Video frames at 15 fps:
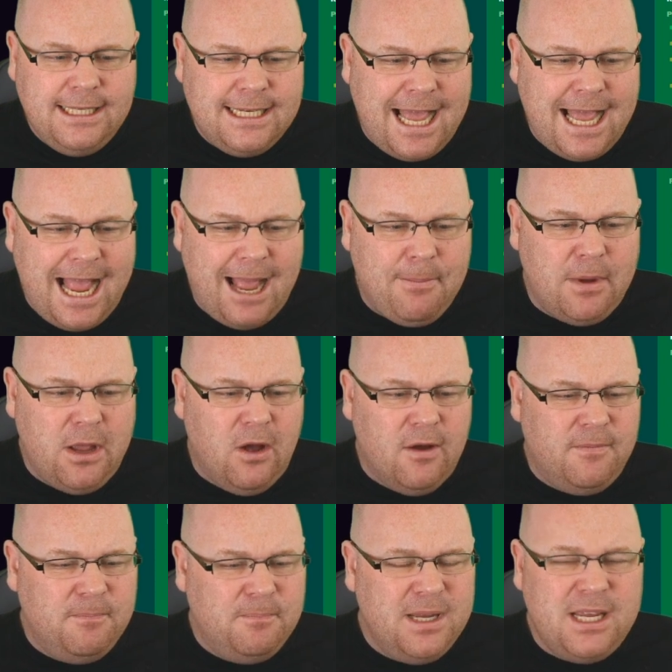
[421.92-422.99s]
into the habit
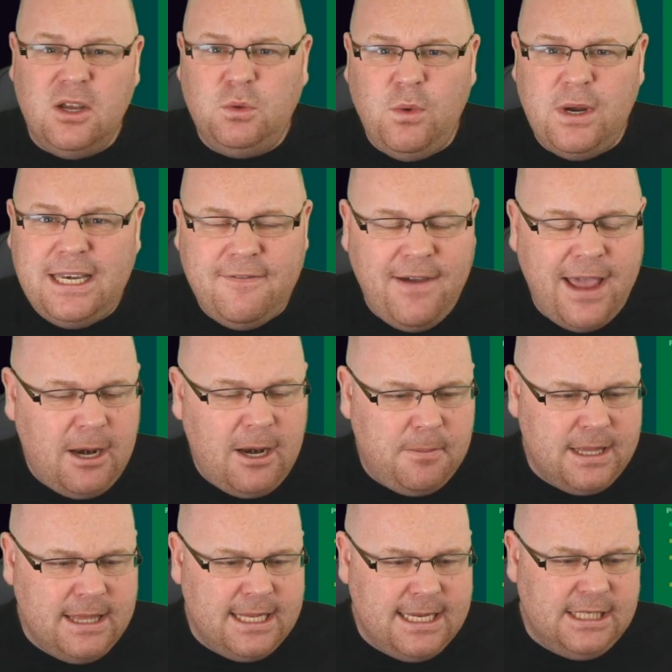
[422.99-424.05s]
of, because we're
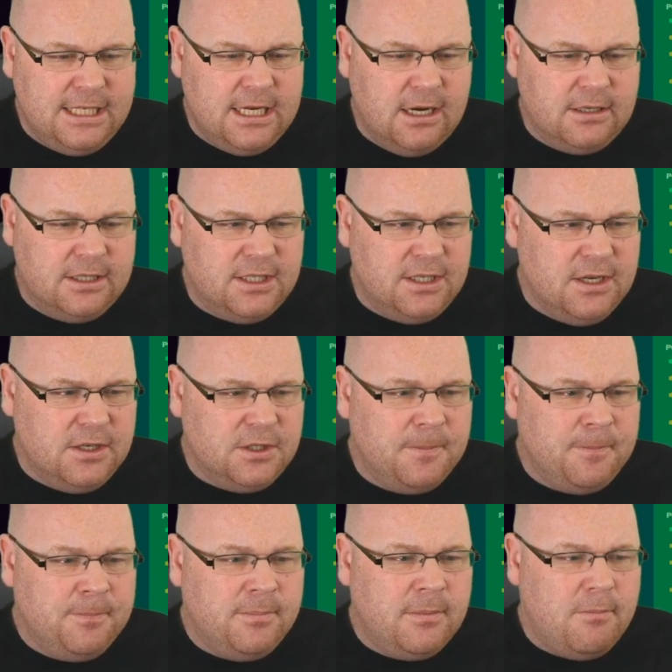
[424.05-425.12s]
developing these youngsters,
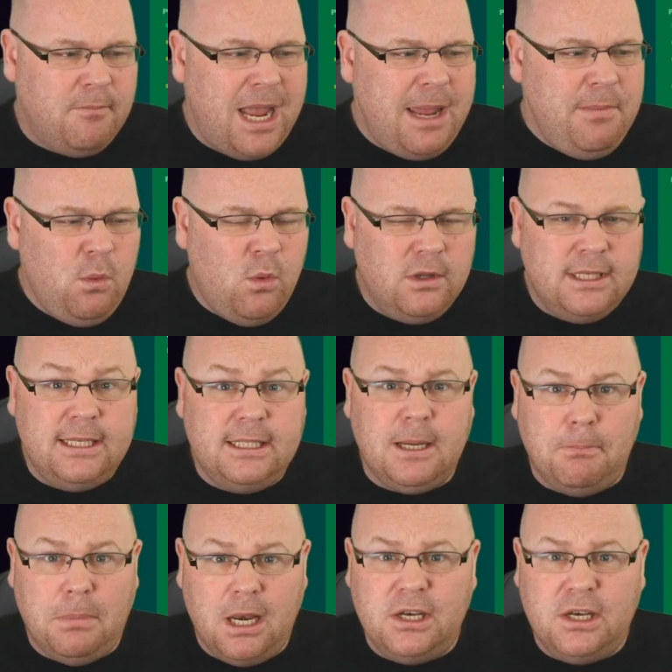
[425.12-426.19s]
maybe wanting to
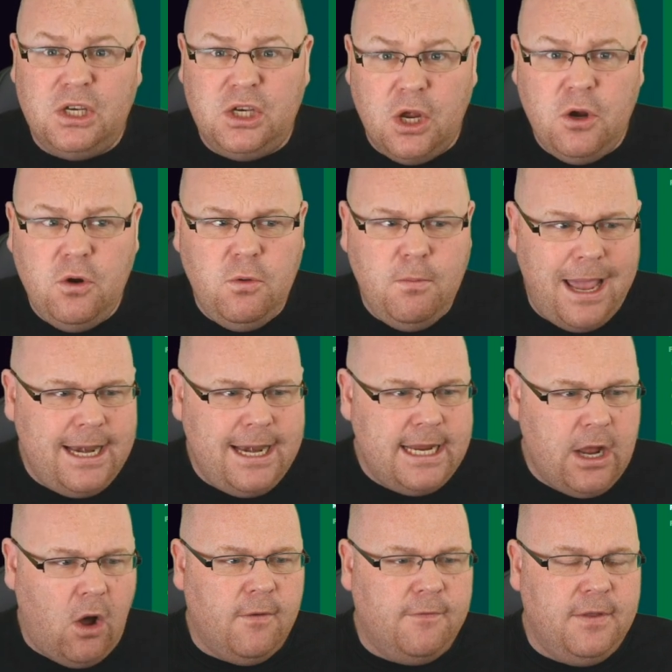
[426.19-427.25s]
blood too
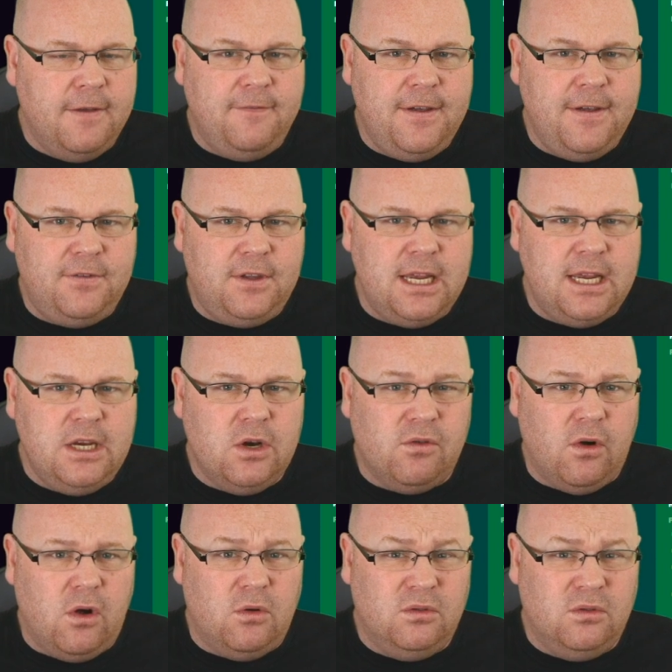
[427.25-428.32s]
many of the
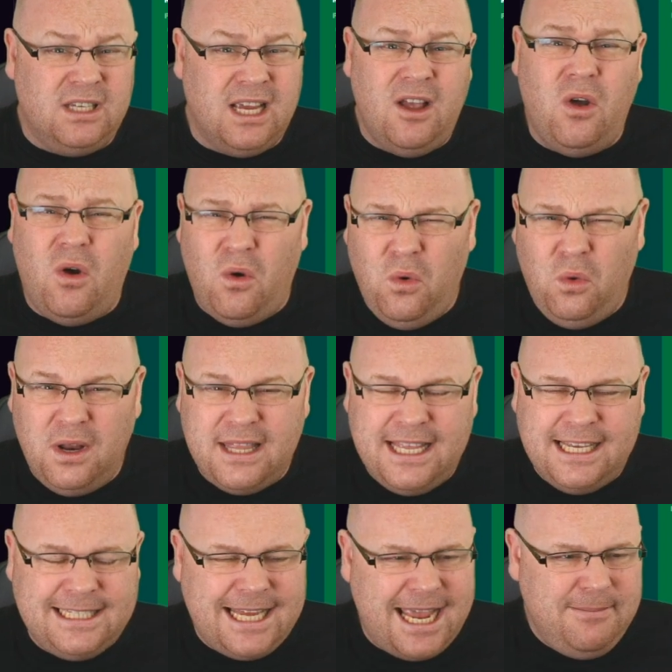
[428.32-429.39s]
15-year-olds all at
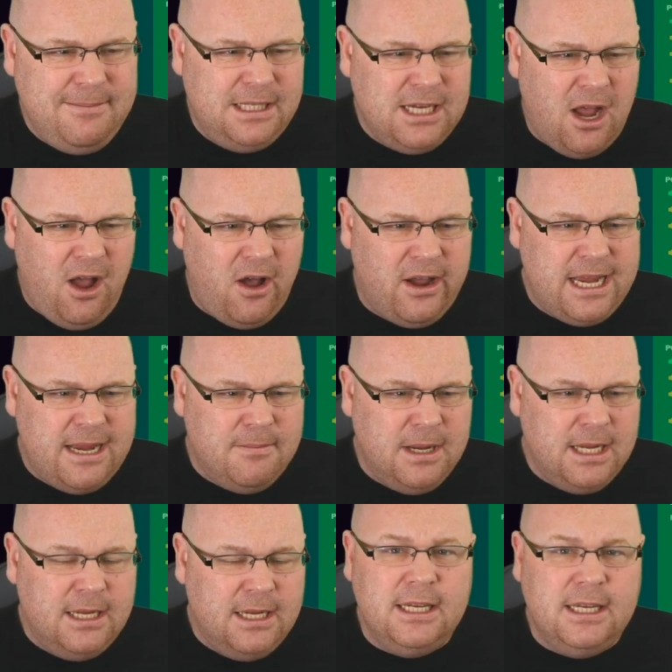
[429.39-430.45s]
the same
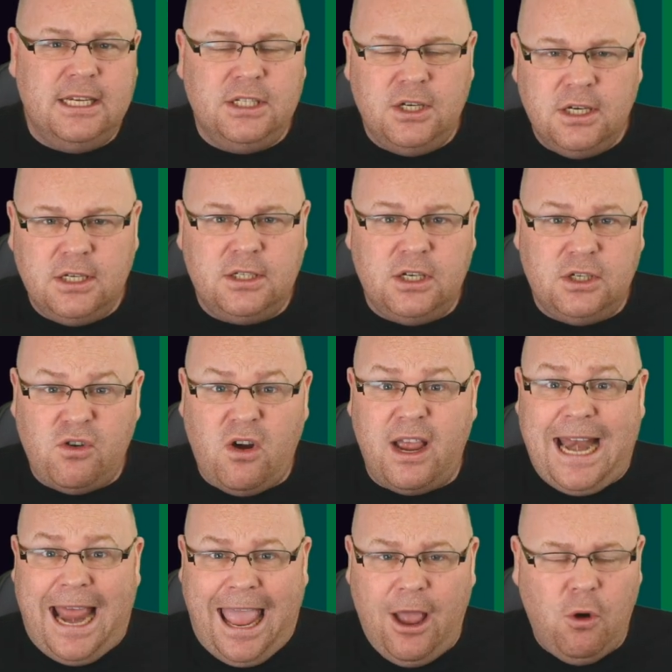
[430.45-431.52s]
time just to try
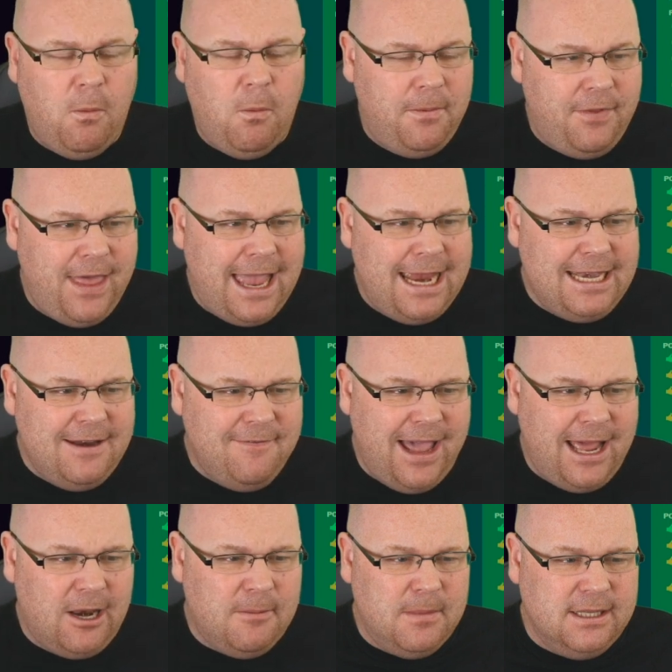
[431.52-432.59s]
and help their
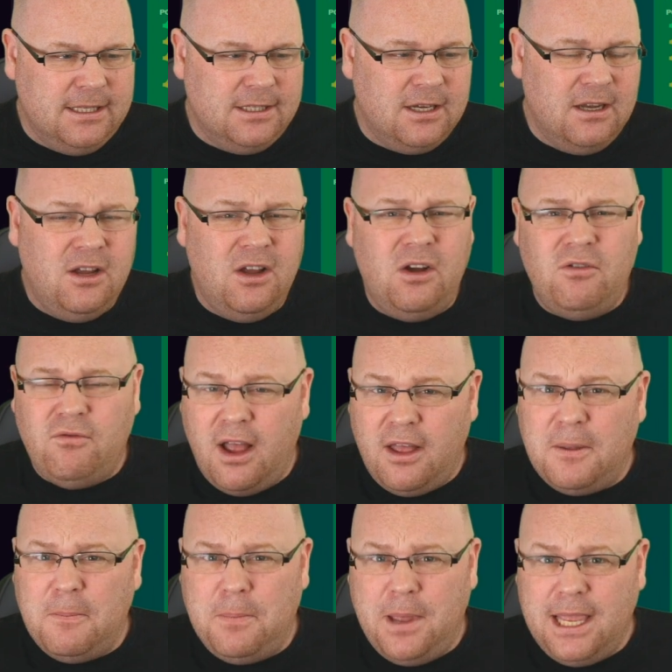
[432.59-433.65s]
development,
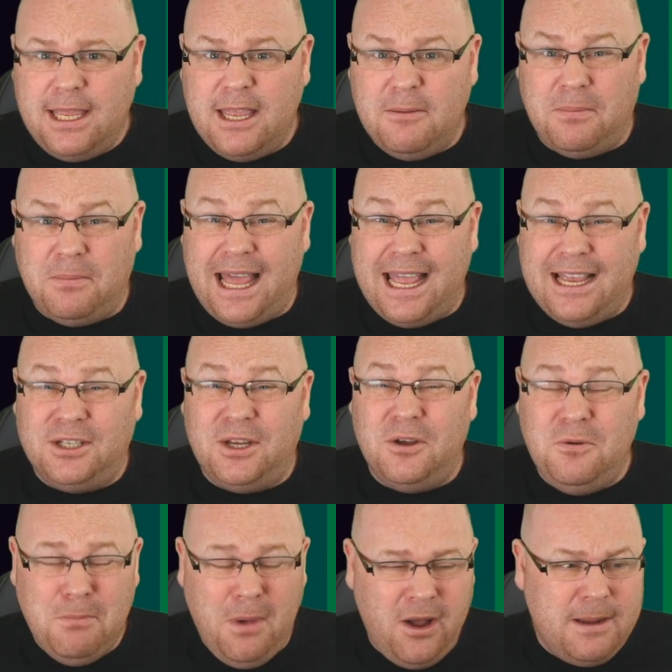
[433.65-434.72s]
rather than picking players
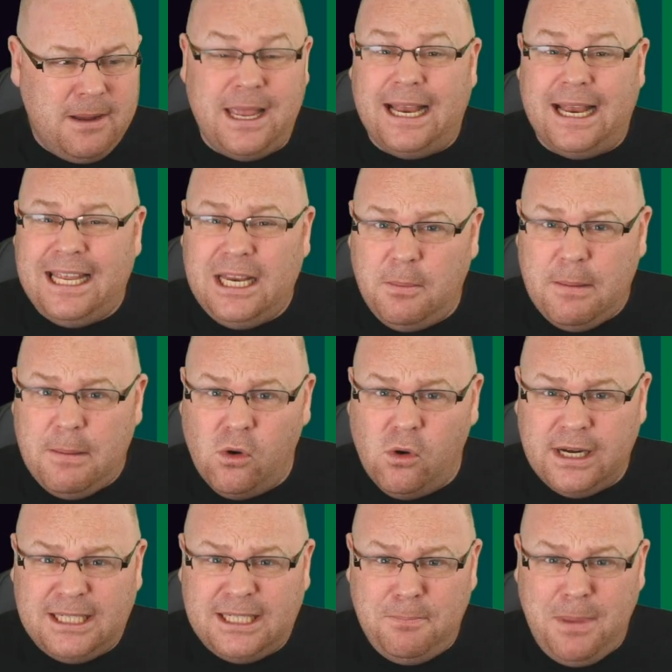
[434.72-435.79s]
who might be a little bit
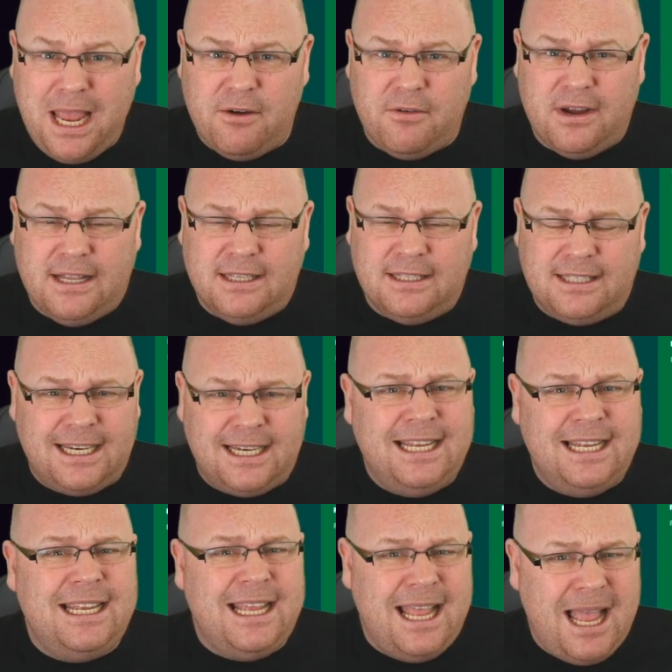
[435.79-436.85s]
more experienced
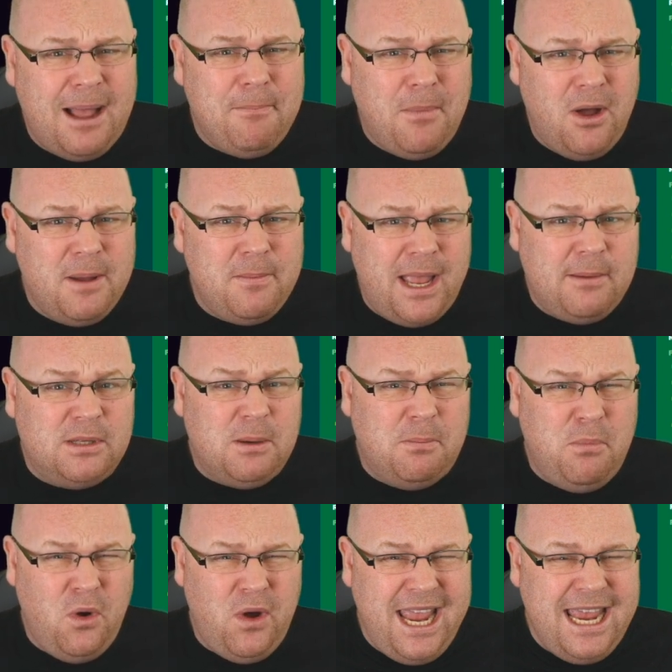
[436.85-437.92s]
and might be able to
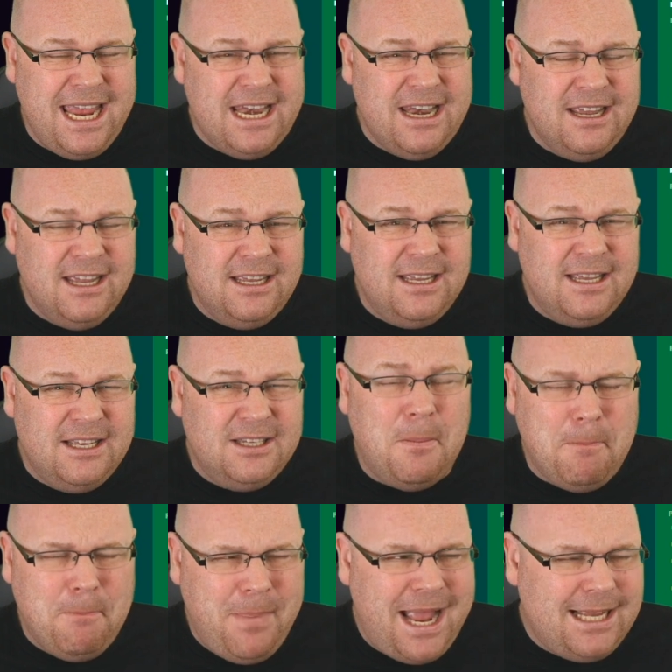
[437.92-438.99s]
put in
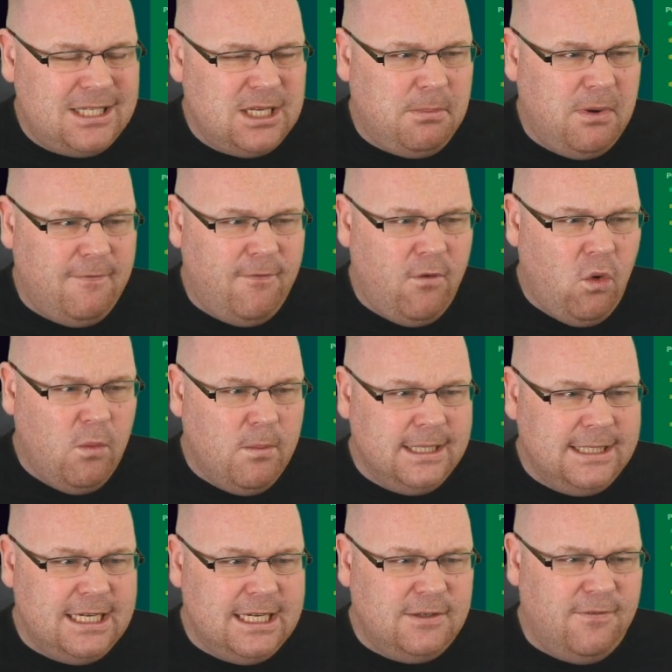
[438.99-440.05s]
some better
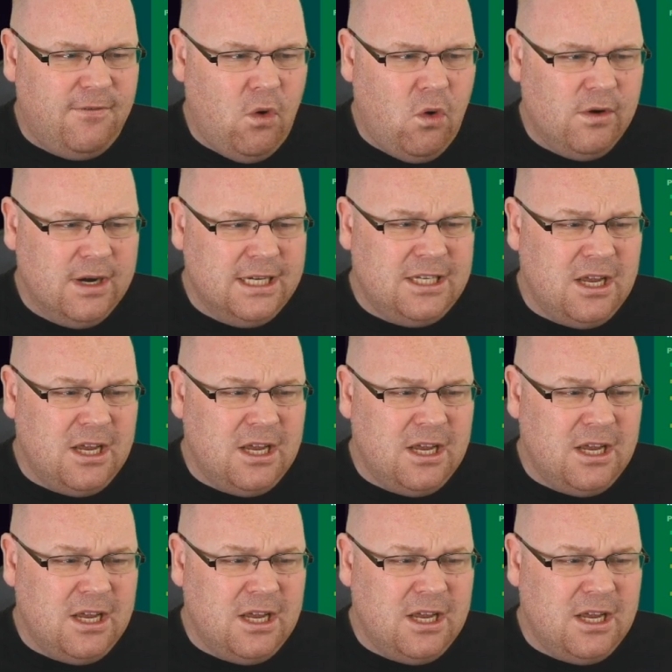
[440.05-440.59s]
performances for us.